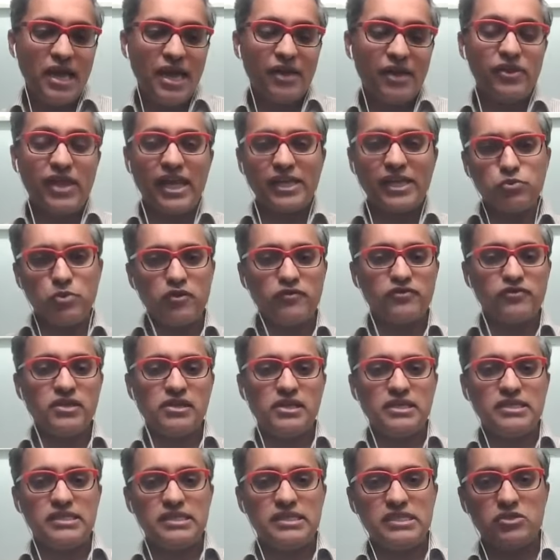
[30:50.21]
That's one of the
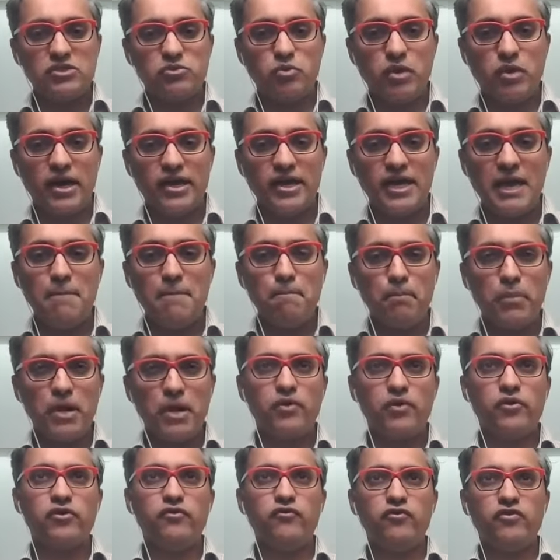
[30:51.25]
reasons why
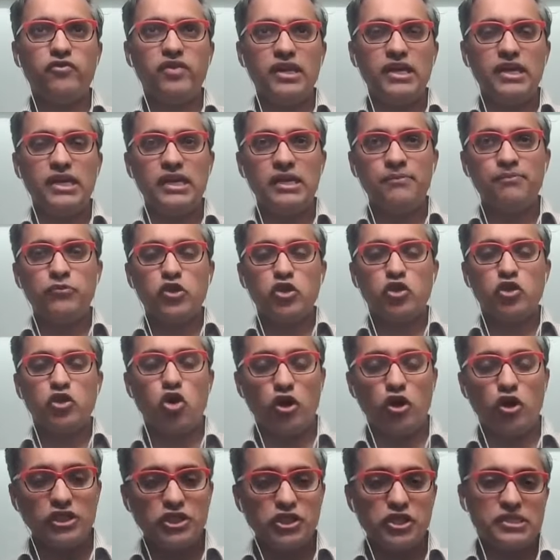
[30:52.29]
MPOWER very
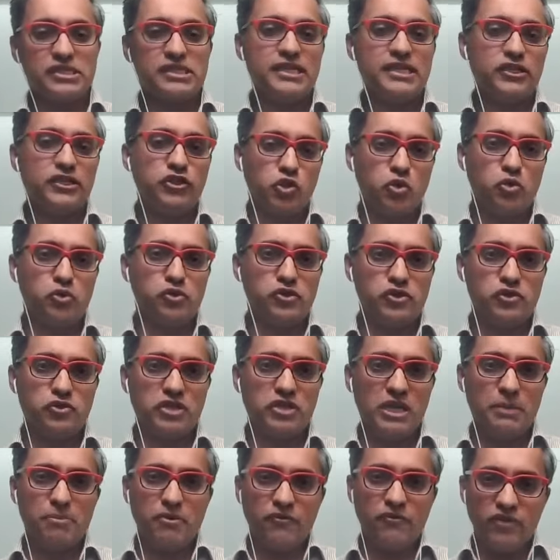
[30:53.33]
consciously chose to
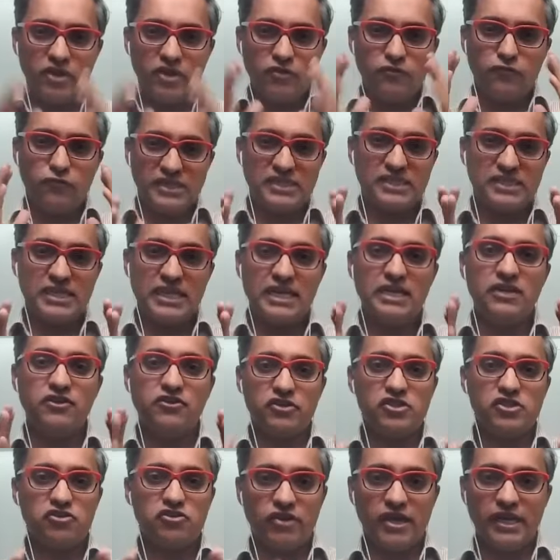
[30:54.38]
keep a very fixed
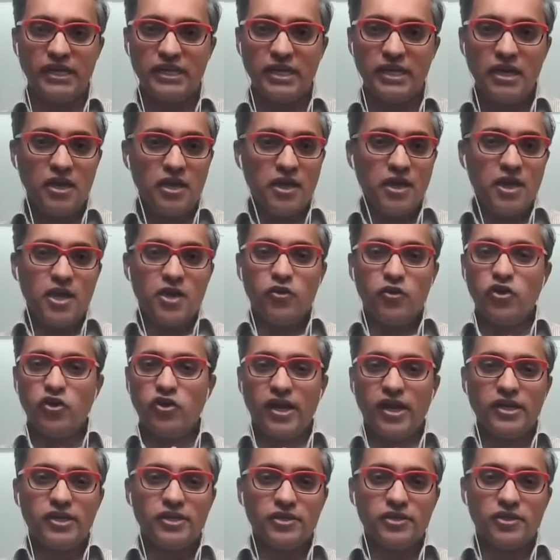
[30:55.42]
interest rate,
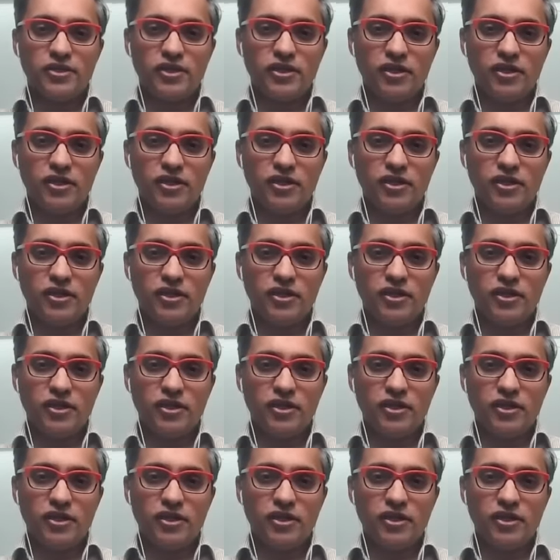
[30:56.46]
right?